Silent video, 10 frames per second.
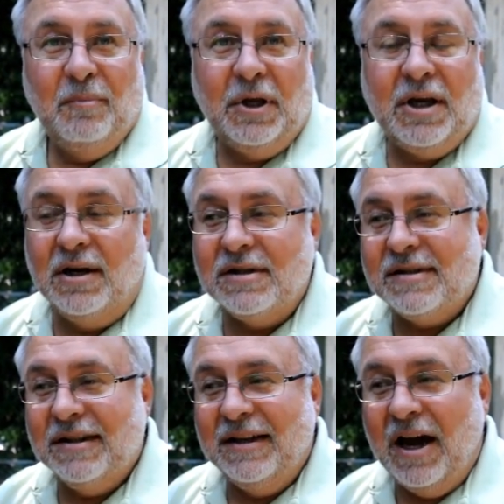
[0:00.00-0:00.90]
because
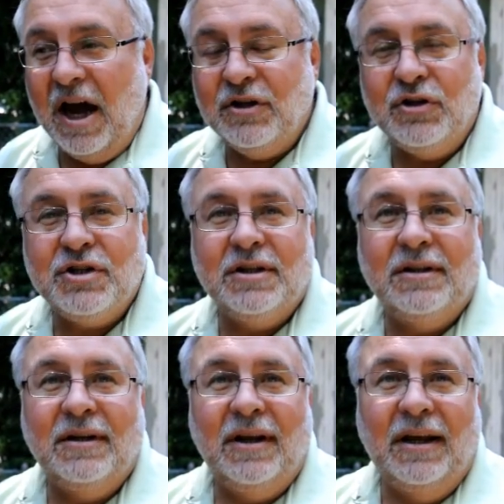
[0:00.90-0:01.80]
the hydrogen
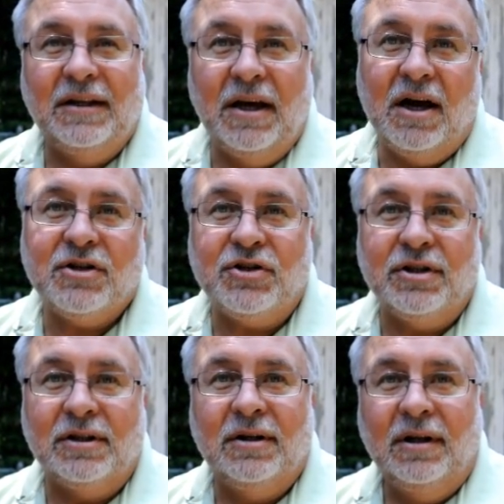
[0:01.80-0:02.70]
and the
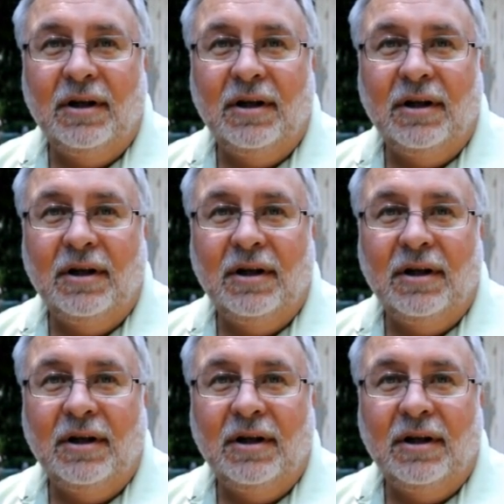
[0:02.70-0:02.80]
oxygen